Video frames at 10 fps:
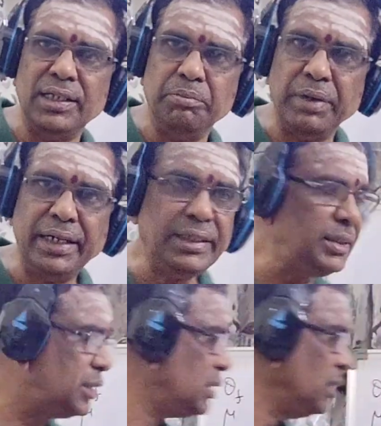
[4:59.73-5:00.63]

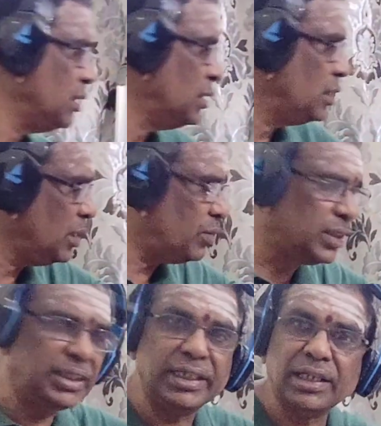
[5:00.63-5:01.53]
depends, your
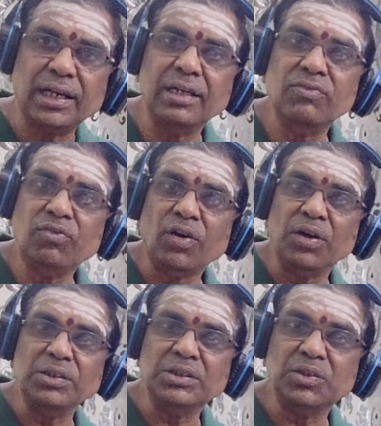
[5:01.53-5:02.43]
theta f
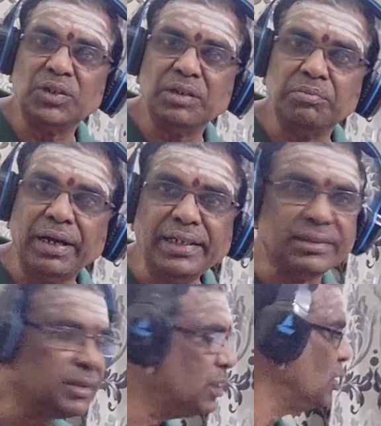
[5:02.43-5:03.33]
also depends.